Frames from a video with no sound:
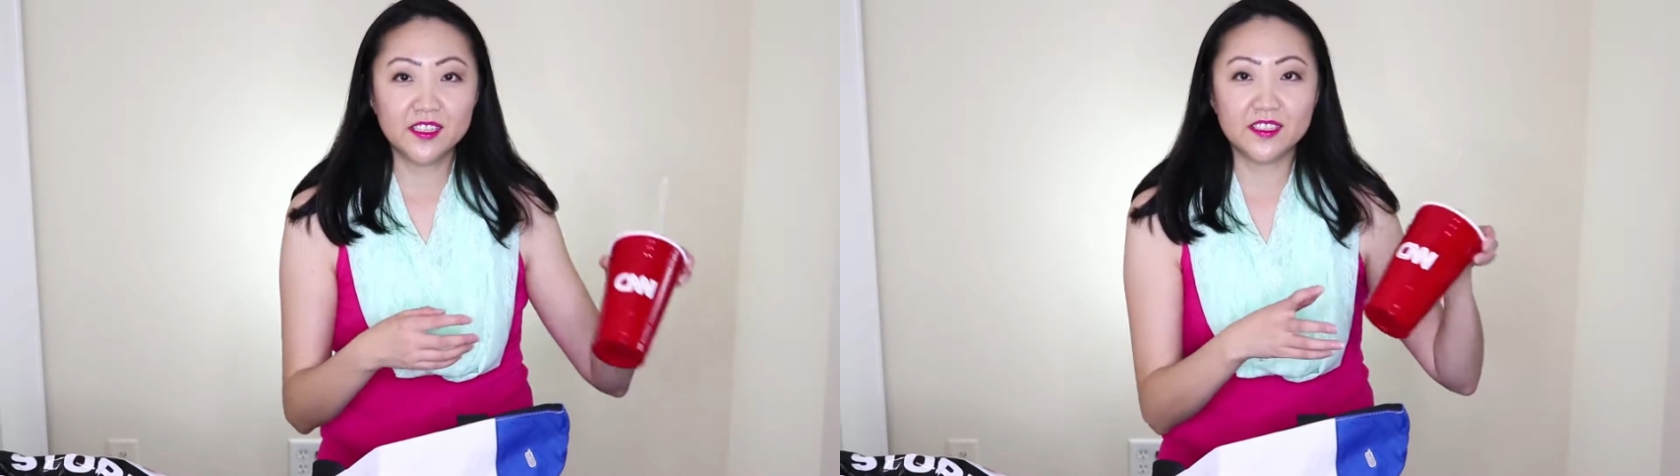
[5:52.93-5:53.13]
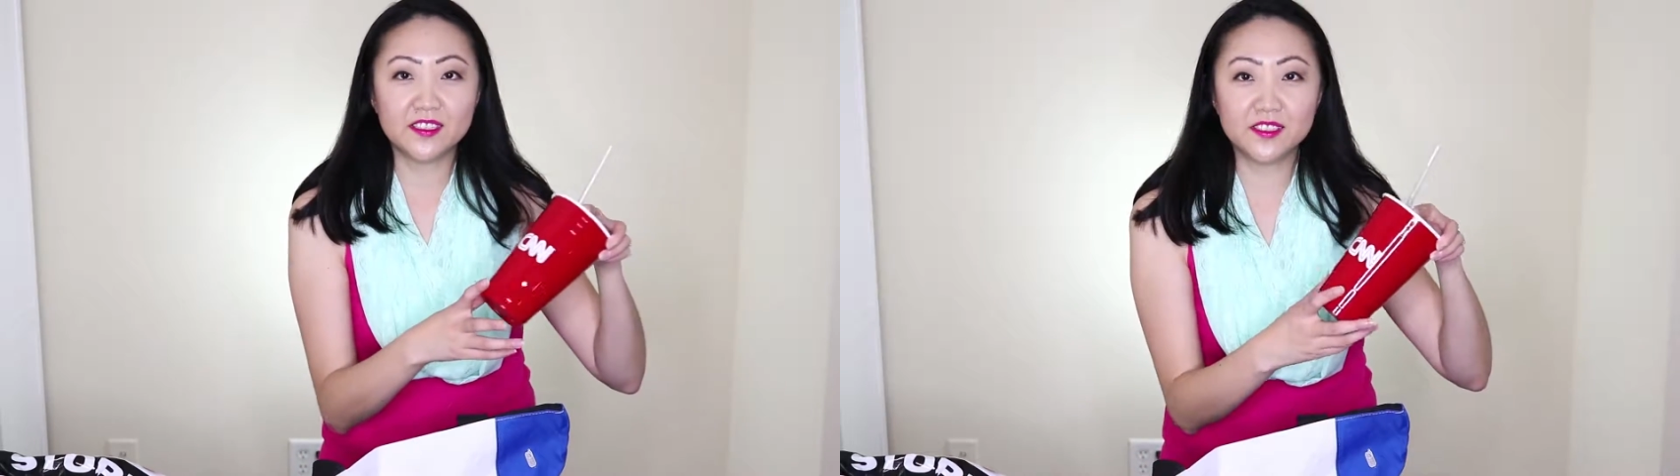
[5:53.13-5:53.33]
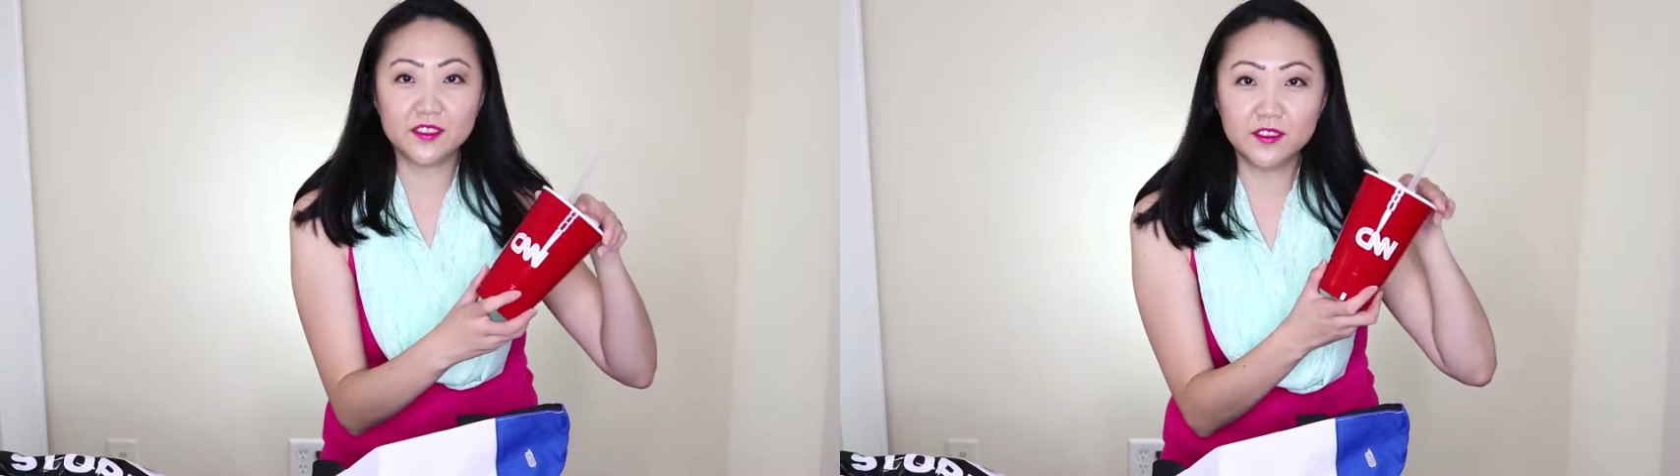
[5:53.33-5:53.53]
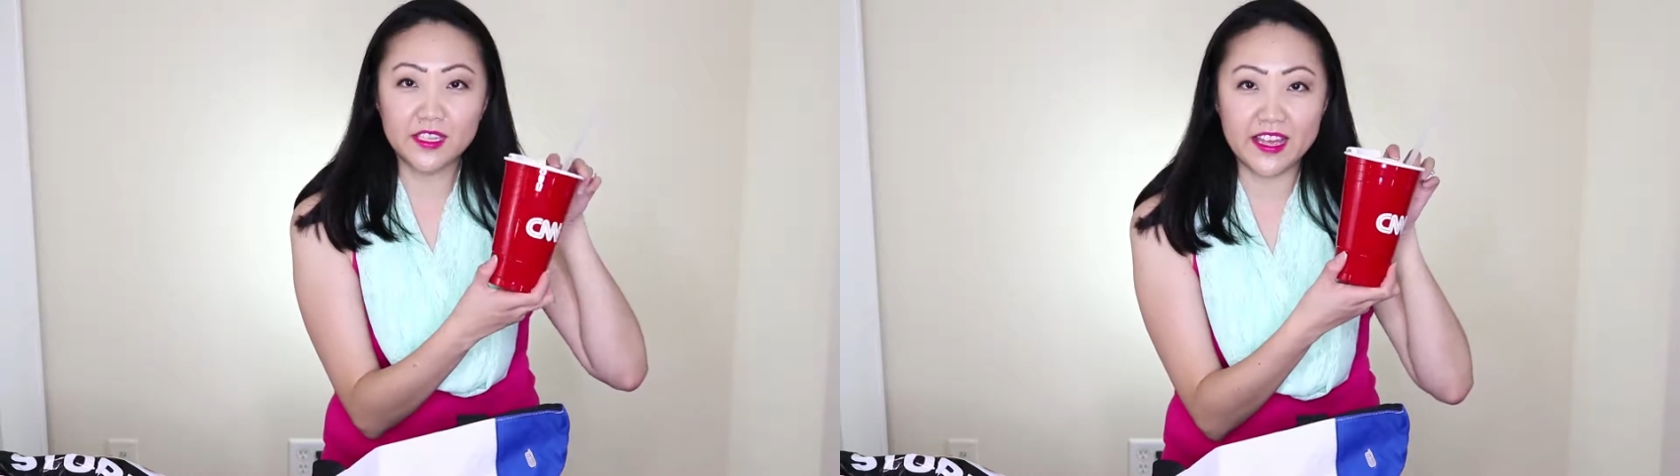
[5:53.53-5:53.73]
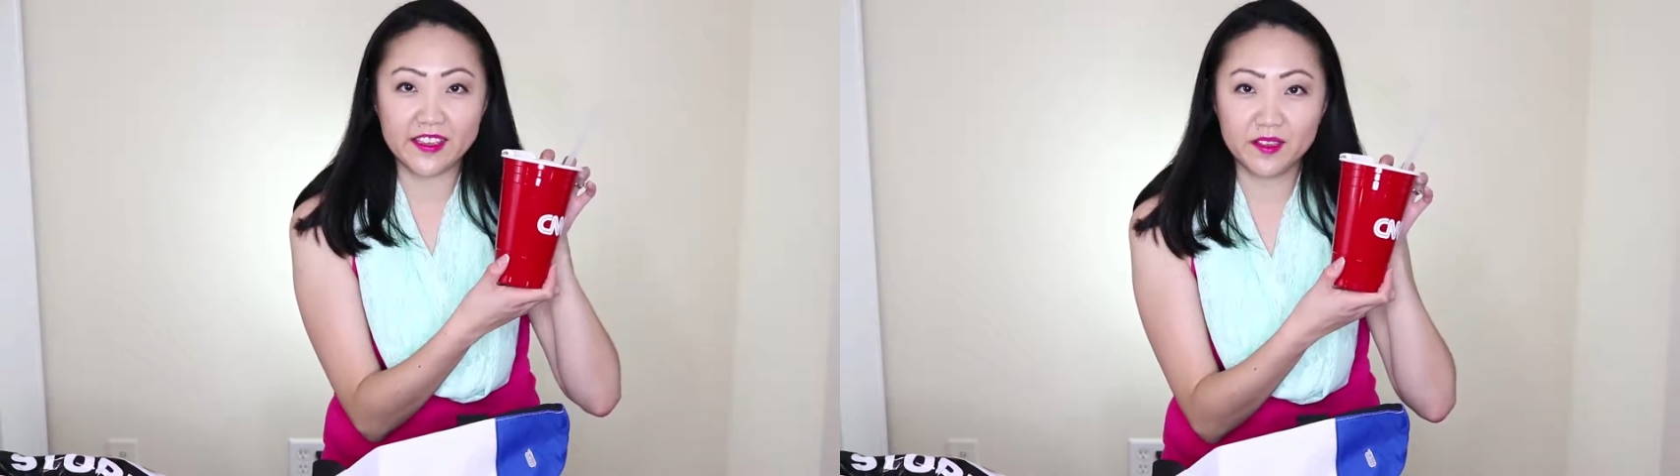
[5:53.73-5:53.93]
this little
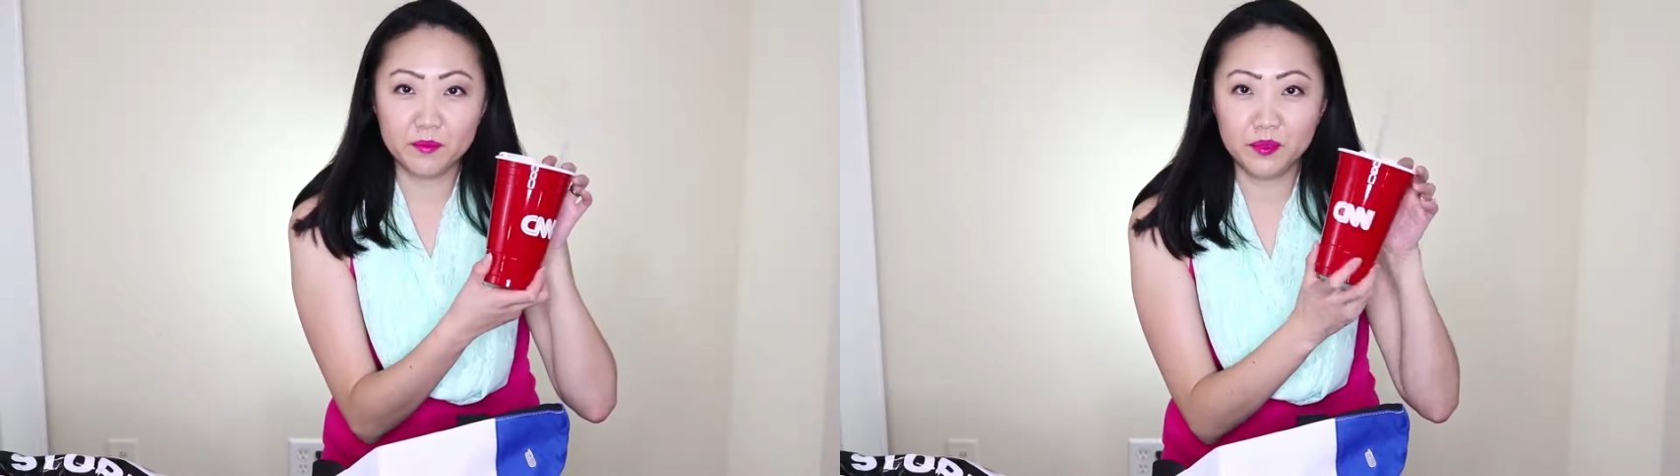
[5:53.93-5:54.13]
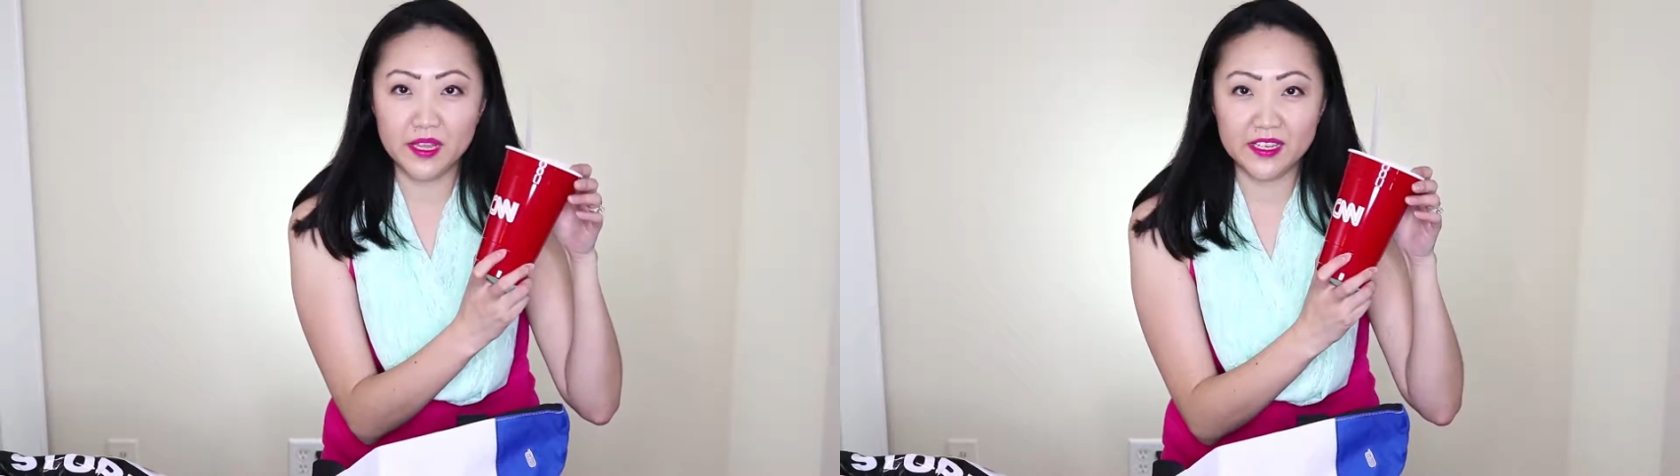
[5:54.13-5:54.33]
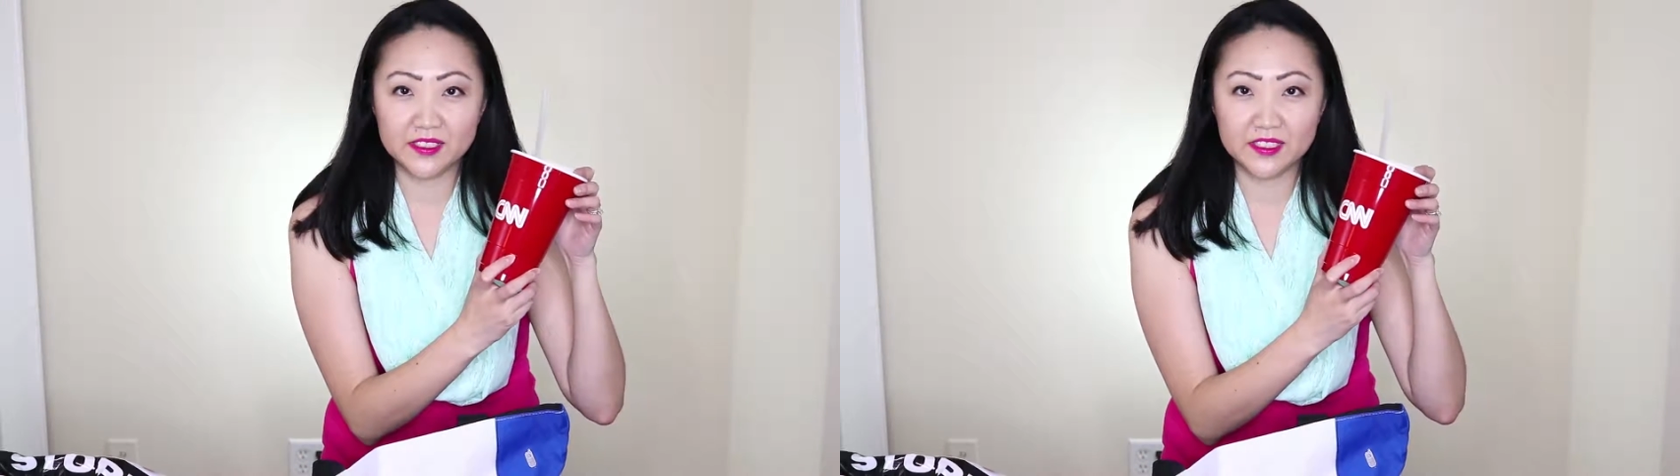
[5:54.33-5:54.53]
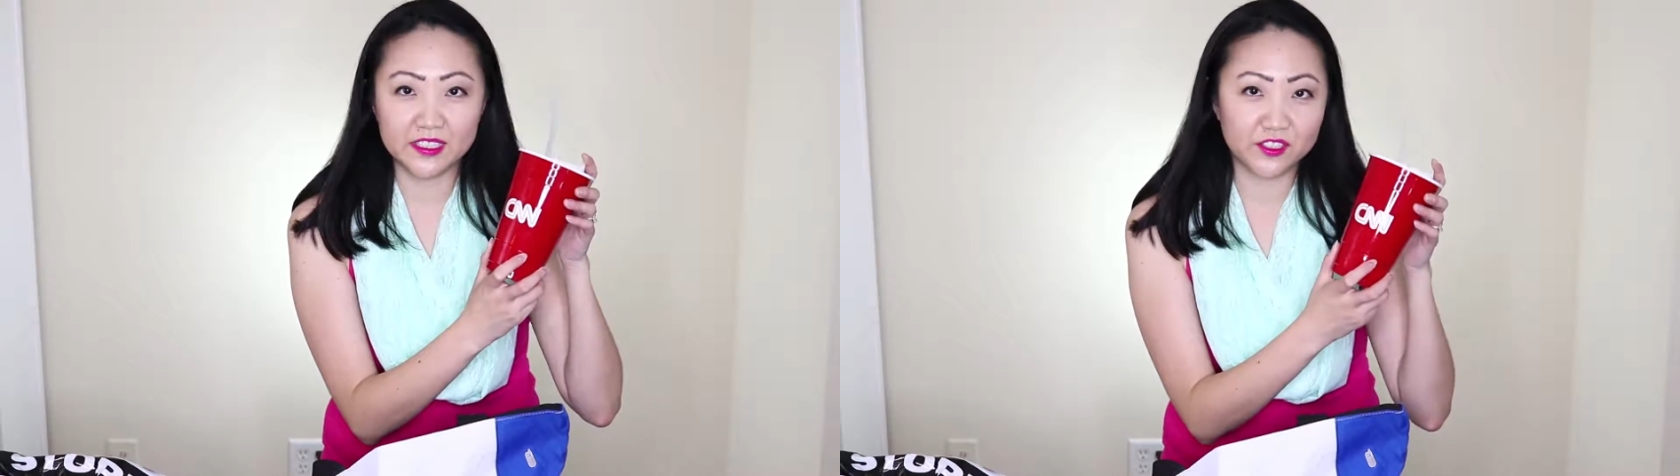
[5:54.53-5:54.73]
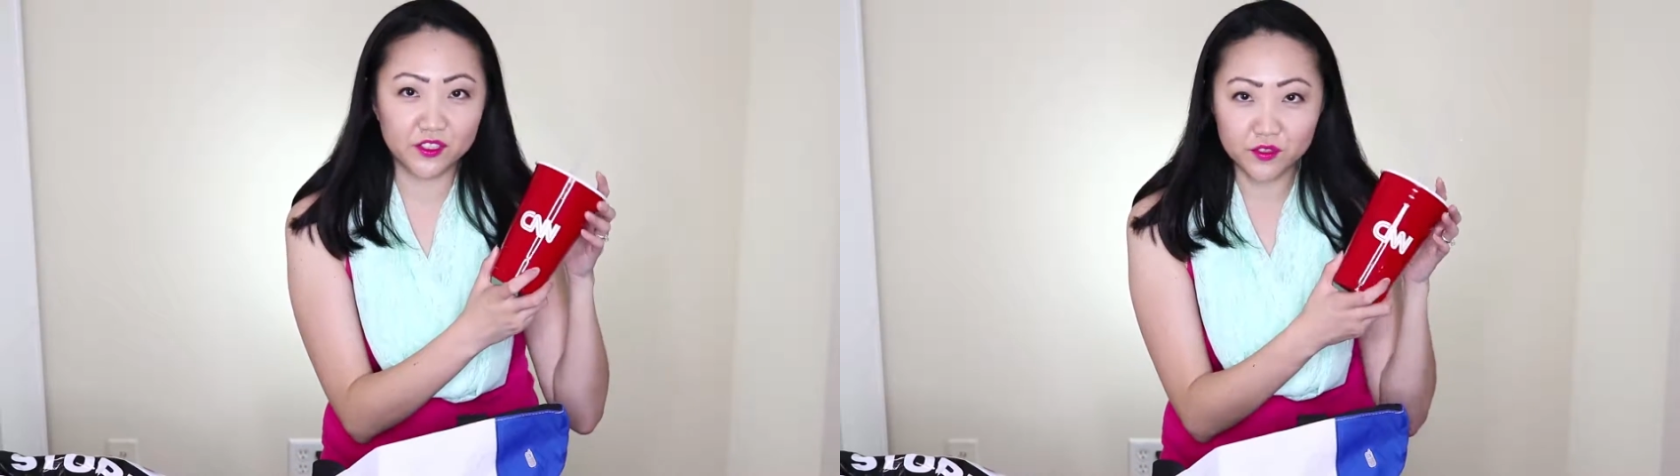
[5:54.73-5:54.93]
like
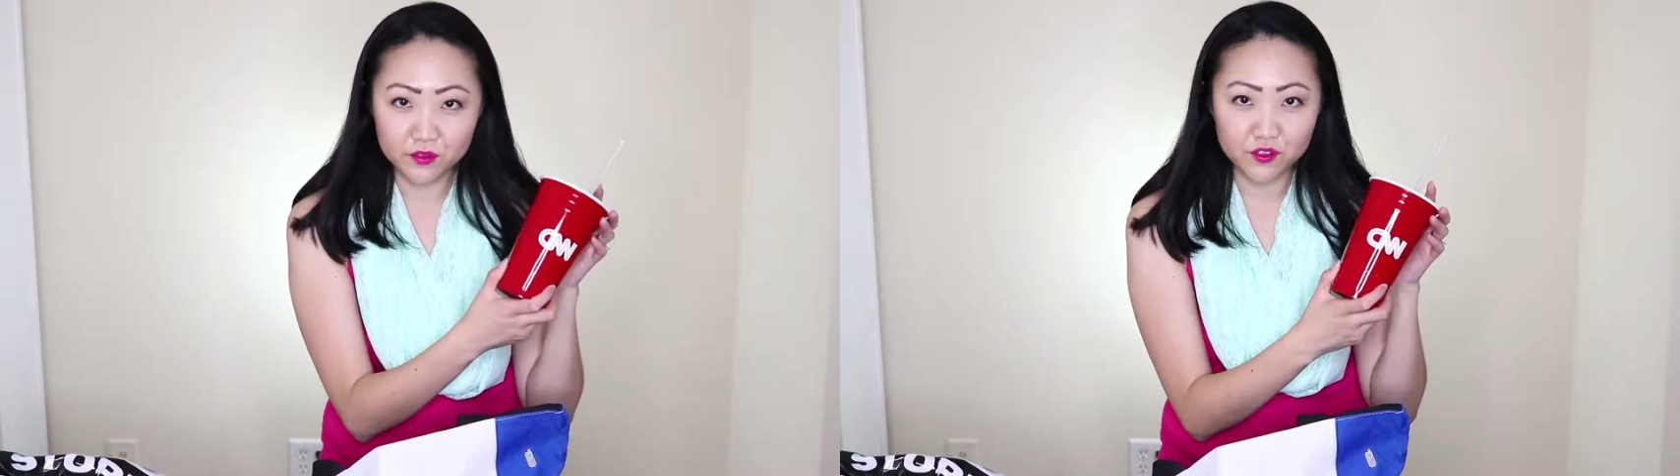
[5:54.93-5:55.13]
plastic